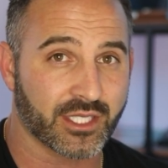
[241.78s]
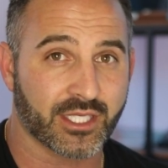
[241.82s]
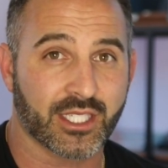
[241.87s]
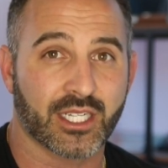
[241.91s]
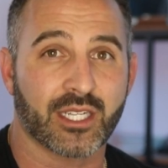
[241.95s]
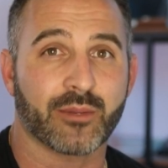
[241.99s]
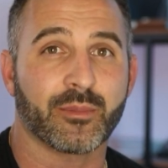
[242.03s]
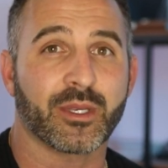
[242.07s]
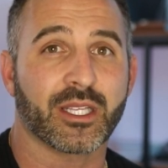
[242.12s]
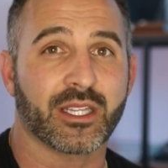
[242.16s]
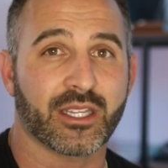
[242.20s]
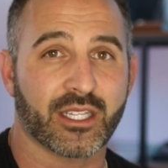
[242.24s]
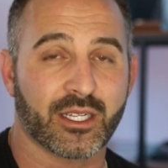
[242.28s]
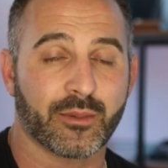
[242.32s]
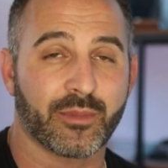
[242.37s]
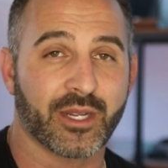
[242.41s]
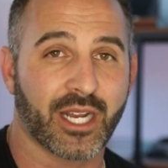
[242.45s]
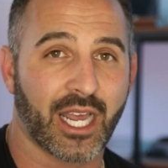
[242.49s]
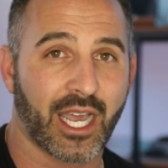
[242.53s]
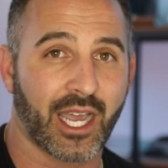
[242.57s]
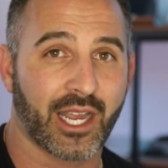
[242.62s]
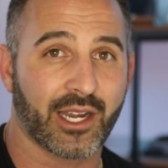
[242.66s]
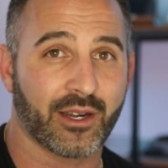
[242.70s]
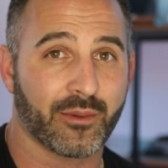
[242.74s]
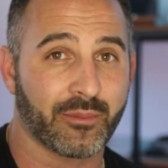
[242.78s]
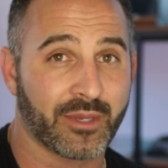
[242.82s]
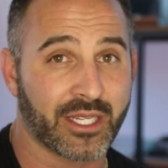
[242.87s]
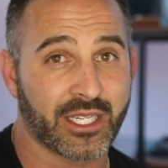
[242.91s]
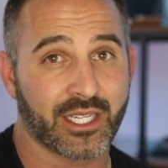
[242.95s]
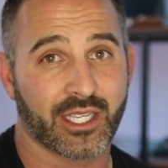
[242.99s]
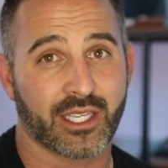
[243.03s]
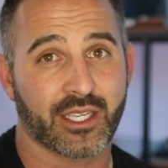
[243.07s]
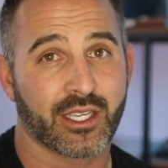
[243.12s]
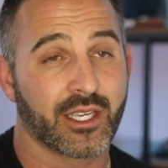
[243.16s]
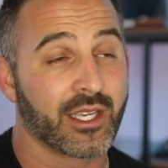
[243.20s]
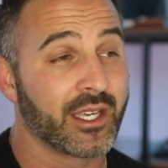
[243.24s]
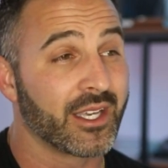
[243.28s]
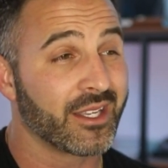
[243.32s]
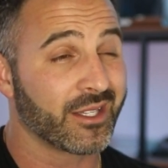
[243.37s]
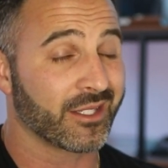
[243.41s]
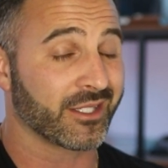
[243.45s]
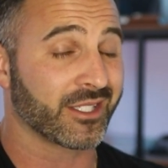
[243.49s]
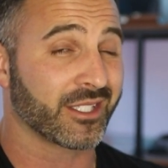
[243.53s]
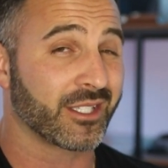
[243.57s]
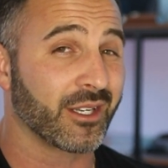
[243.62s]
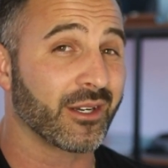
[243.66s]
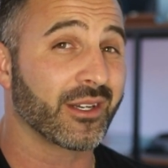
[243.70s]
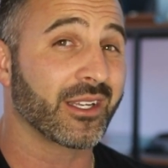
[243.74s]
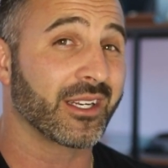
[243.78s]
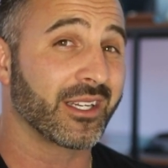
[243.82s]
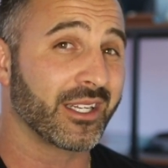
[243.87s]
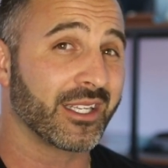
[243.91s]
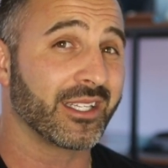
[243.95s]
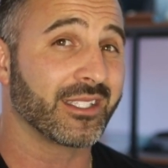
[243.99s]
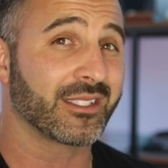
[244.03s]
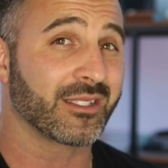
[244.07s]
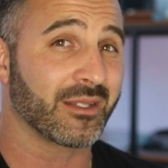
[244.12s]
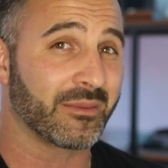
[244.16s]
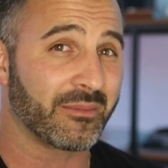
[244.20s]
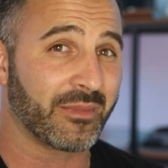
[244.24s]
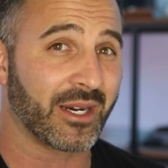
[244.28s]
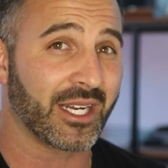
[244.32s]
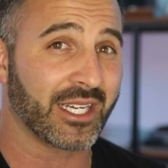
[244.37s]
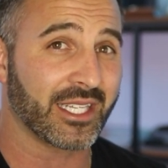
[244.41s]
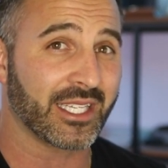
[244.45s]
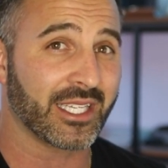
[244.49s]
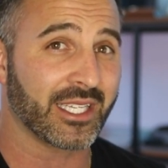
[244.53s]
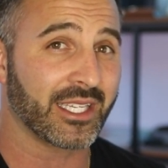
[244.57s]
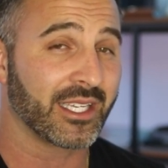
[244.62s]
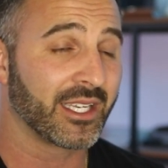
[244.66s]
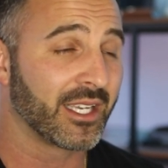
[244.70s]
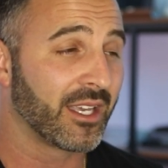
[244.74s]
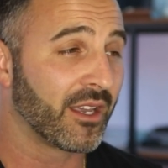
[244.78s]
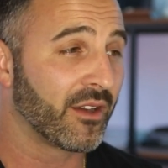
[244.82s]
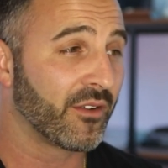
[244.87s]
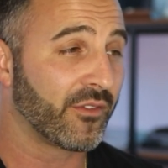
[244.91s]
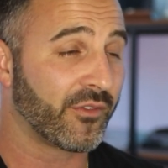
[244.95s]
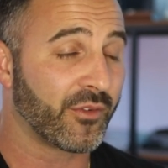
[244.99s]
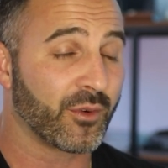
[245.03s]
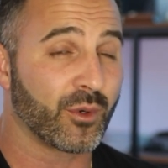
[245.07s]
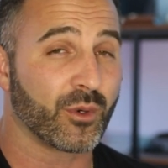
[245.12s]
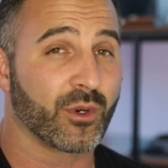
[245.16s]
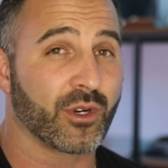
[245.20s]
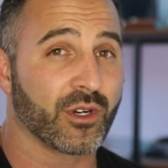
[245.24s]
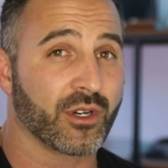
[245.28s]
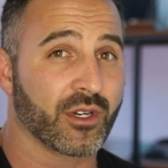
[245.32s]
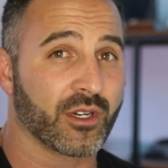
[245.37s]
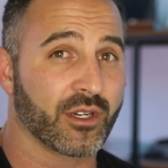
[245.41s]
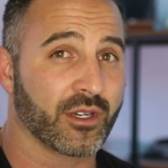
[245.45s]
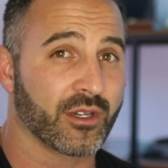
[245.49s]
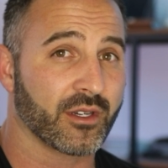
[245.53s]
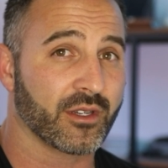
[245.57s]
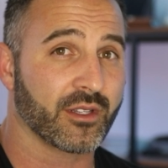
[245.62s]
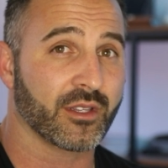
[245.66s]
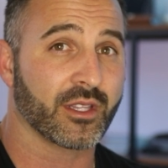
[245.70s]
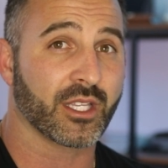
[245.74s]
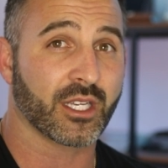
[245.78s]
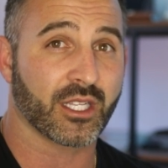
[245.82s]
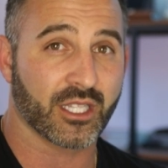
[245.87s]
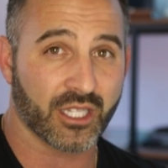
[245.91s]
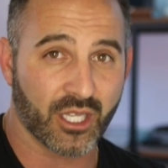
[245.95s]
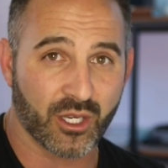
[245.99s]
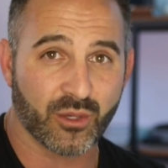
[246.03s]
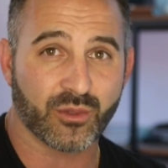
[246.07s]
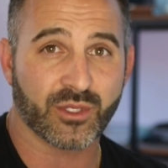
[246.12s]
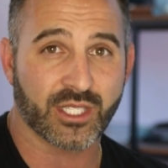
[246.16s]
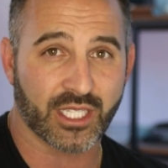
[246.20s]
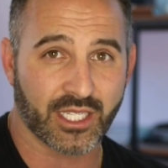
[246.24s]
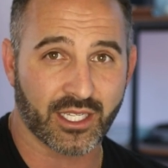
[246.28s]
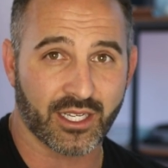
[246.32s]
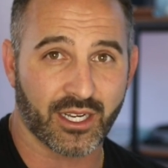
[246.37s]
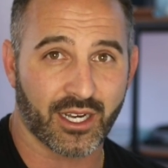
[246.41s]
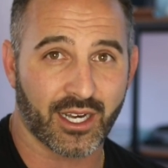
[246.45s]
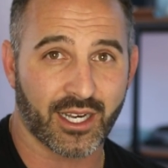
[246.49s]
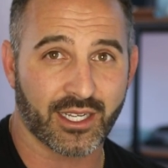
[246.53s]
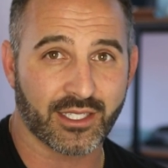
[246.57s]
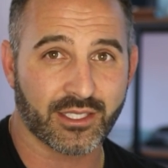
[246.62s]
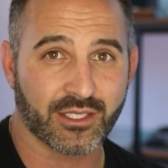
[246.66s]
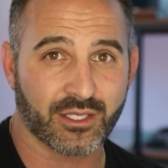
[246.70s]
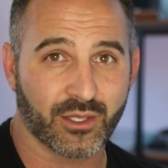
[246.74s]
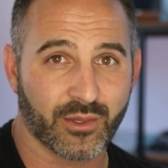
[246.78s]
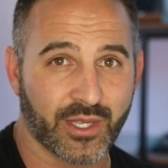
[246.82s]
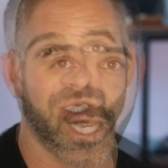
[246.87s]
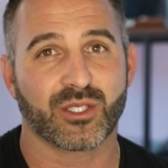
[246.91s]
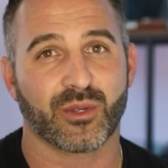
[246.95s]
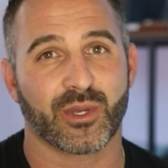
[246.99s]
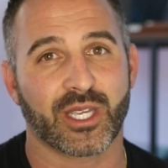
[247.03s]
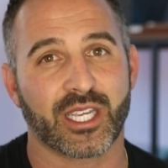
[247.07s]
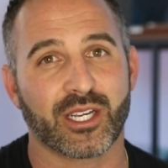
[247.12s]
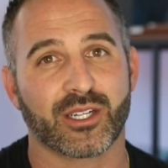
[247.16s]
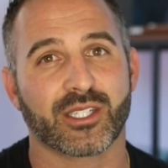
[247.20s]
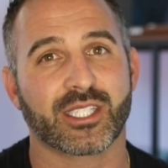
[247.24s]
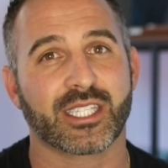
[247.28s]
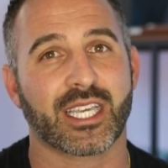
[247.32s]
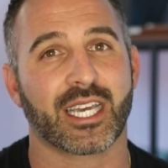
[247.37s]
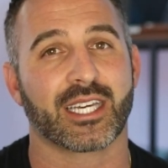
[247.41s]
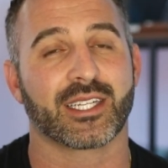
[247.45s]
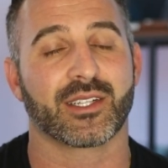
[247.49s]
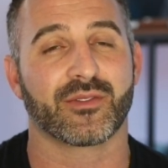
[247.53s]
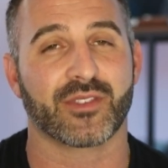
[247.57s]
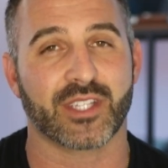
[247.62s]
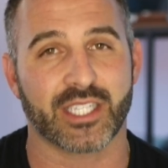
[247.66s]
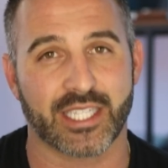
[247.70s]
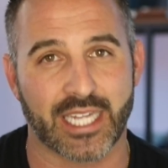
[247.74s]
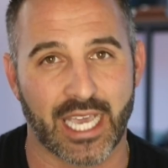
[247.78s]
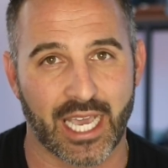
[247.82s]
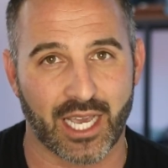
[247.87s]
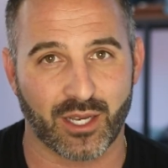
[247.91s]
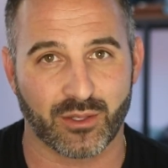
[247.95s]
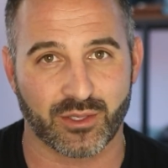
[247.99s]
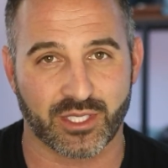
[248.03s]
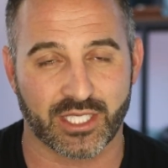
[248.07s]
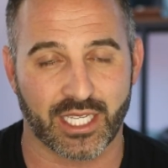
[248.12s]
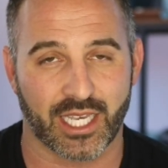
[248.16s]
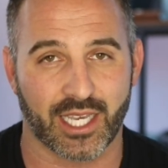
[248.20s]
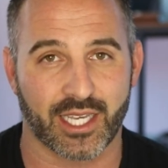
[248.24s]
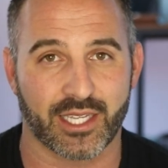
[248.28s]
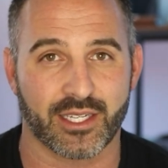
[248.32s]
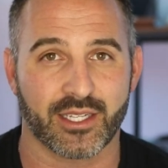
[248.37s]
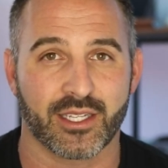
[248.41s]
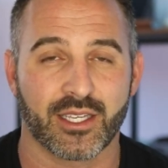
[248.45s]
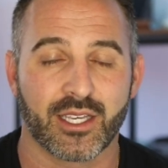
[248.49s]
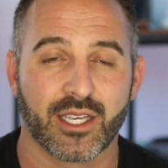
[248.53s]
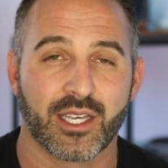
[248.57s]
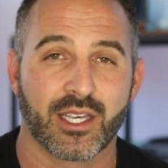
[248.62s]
It's going to be a little bit higher, meaning you're still going to need some money for the closing costs. Okay, so here's kind of the downside.